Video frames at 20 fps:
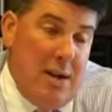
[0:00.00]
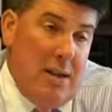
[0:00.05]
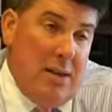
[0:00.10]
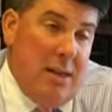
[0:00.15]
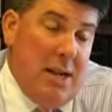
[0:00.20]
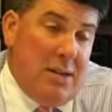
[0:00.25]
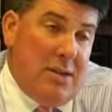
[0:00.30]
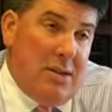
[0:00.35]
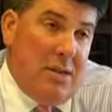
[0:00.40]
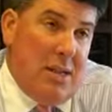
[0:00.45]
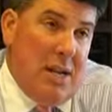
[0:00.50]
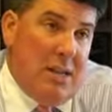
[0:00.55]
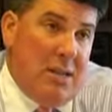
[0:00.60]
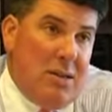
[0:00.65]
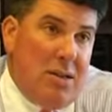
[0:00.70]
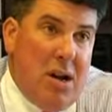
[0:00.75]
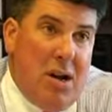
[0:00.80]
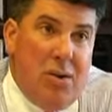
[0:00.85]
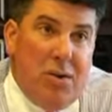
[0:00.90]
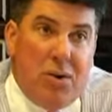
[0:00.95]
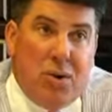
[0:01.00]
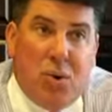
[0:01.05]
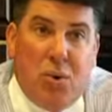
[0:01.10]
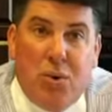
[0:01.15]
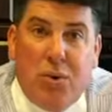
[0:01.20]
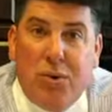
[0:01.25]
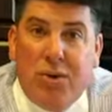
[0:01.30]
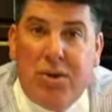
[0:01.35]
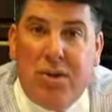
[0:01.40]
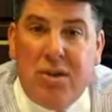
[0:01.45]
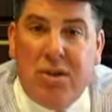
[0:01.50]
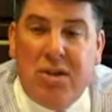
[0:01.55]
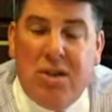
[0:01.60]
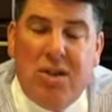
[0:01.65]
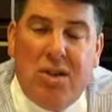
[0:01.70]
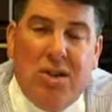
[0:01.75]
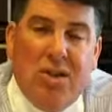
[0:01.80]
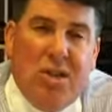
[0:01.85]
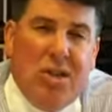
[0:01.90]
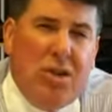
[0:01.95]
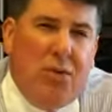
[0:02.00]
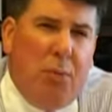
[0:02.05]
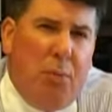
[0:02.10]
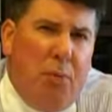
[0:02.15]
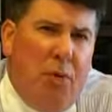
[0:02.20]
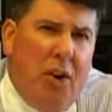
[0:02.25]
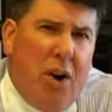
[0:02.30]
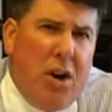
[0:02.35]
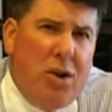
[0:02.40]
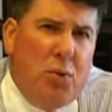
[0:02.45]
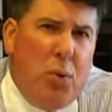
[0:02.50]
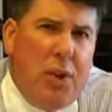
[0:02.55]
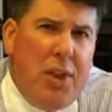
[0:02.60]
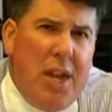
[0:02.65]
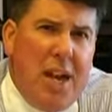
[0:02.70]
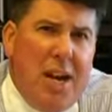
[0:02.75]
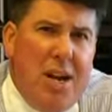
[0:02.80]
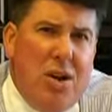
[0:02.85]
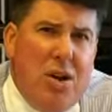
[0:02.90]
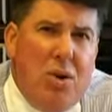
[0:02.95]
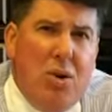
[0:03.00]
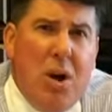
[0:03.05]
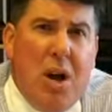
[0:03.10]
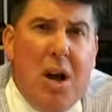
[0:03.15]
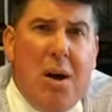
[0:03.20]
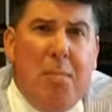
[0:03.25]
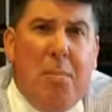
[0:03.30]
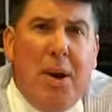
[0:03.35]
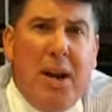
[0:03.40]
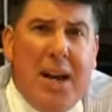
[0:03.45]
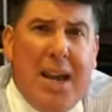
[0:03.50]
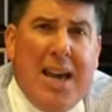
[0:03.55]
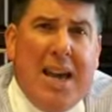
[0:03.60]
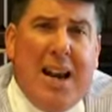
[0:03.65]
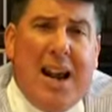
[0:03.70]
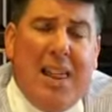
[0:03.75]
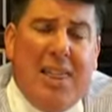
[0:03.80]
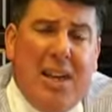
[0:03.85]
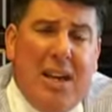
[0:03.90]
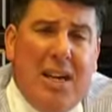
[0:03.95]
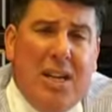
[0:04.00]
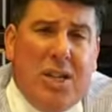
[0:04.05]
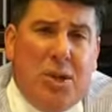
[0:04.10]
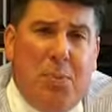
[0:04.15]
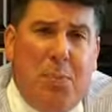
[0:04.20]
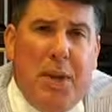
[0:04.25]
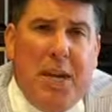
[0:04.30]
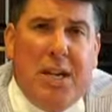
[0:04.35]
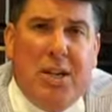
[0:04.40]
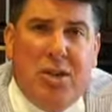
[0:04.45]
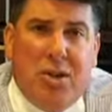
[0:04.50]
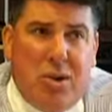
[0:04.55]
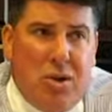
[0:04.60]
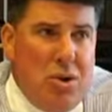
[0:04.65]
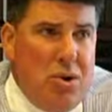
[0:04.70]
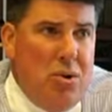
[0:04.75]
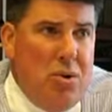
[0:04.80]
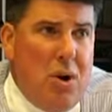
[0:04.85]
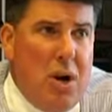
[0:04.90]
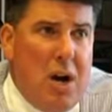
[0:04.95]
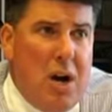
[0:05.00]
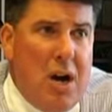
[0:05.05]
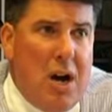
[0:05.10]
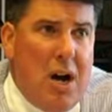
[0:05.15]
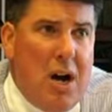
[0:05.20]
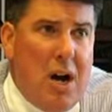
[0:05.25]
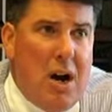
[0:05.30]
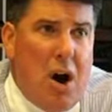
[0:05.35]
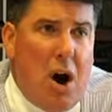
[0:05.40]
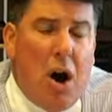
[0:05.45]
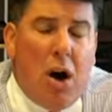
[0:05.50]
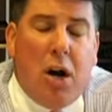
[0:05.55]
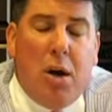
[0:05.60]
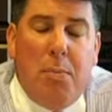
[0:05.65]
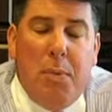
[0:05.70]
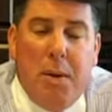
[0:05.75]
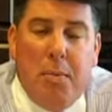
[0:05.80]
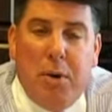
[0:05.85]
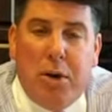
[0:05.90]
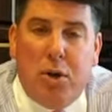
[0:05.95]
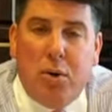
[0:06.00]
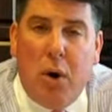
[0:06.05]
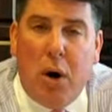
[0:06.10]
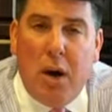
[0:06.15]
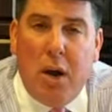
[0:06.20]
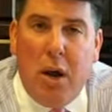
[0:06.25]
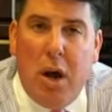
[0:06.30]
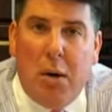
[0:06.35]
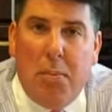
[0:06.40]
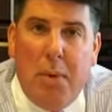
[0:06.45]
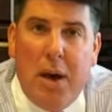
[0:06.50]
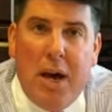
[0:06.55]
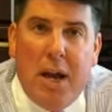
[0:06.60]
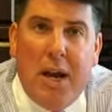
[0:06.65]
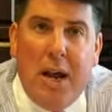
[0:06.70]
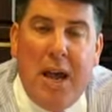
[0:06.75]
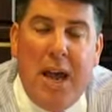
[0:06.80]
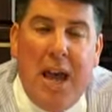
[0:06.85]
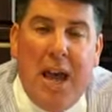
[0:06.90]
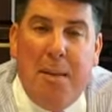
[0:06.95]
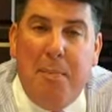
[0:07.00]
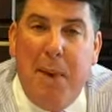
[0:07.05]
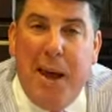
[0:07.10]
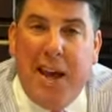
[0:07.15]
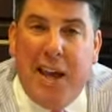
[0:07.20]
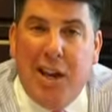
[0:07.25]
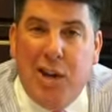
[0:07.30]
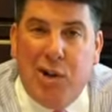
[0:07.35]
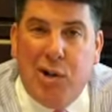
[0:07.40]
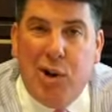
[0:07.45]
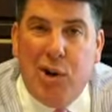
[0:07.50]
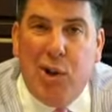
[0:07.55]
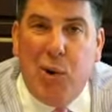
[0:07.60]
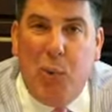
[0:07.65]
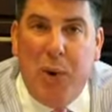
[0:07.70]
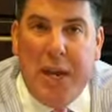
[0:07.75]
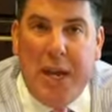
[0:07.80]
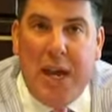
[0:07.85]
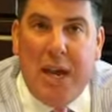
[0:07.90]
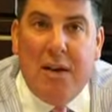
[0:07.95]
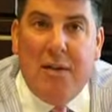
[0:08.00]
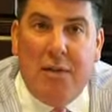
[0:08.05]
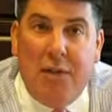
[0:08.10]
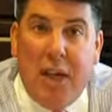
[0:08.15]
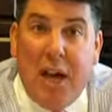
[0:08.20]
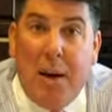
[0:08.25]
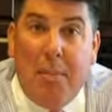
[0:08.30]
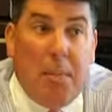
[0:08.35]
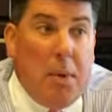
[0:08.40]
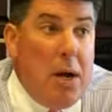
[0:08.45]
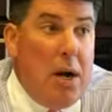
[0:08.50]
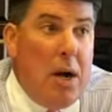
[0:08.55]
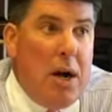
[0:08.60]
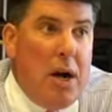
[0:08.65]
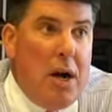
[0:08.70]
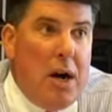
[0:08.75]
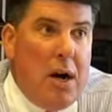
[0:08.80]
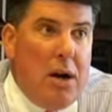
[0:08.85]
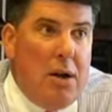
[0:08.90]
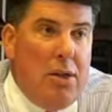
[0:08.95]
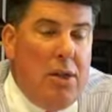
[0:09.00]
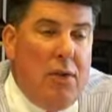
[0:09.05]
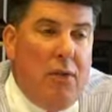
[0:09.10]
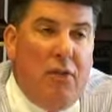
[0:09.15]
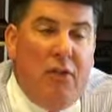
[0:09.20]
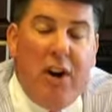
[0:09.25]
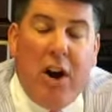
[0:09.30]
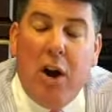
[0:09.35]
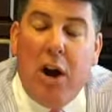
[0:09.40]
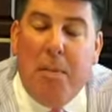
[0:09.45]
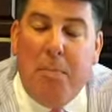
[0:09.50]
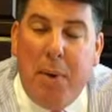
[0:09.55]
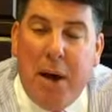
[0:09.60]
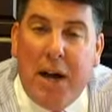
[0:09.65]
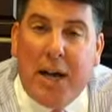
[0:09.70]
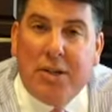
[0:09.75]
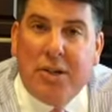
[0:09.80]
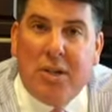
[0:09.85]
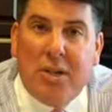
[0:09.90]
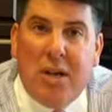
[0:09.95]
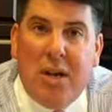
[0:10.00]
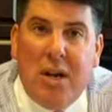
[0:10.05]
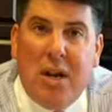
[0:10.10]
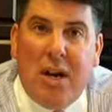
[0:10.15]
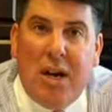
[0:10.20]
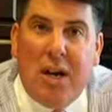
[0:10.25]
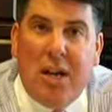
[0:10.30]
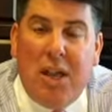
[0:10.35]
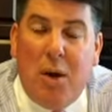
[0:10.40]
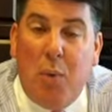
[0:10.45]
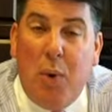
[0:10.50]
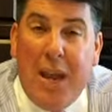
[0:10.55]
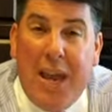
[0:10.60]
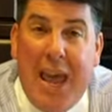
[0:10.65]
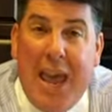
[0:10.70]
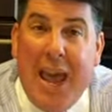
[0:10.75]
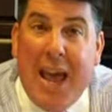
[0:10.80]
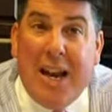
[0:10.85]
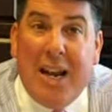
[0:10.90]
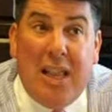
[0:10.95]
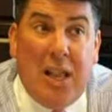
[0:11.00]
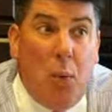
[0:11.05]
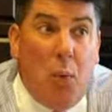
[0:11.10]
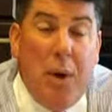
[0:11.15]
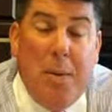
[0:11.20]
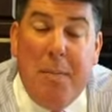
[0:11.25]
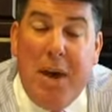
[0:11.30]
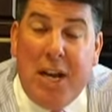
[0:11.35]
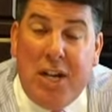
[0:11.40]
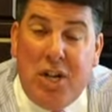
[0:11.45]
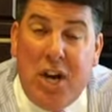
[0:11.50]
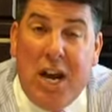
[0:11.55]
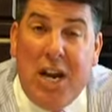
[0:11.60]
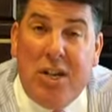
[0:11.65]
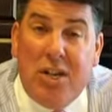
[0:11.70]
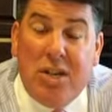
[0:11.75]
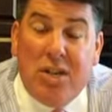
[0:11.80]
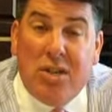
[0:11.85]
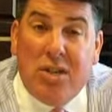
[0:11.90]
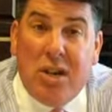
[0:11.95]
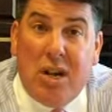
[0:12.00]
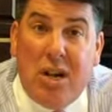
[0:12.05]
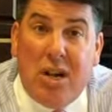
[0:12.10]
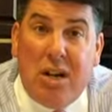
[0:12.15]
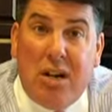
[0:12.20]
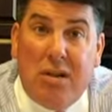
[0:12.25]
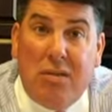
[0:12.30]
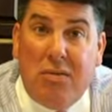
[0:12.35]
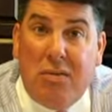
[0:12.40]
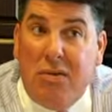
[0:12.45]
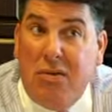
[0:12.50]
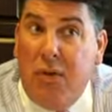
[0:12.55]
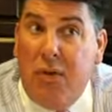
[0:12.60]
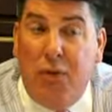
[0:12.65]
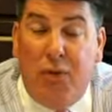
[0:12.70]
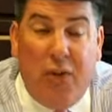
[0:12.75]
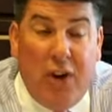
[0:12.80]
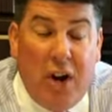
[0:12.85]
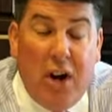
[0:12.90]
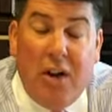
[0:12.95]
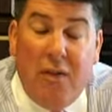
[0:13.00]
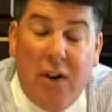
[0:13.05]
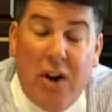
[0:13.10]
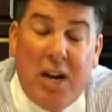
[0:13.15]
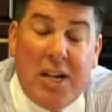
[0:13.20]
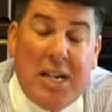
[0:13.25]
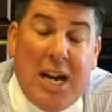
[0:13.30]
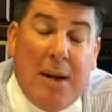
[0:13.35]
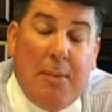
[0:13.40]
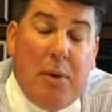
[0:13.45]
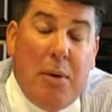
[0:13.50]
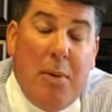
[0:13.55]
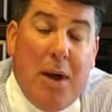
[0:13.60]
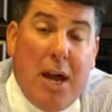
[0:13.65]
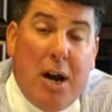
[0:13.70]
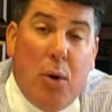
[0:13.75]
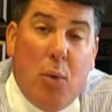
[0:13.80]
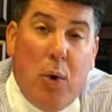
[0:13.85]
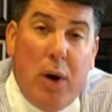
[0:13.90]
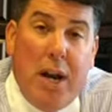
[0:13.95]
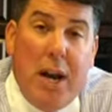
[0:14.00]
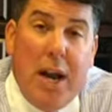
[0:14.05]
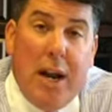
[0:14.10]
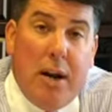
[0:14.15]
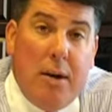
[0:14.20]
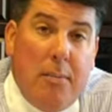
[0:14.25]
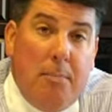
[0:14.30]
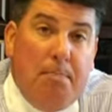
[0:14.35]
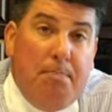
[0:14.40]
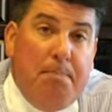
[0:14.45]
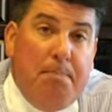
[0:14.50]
That's other schools' decisions as far as what they do, but again, I think it speaks to our commitment to our young men and making sure that we give them the very best that we can, and that we make changes very, very timely manner when needed.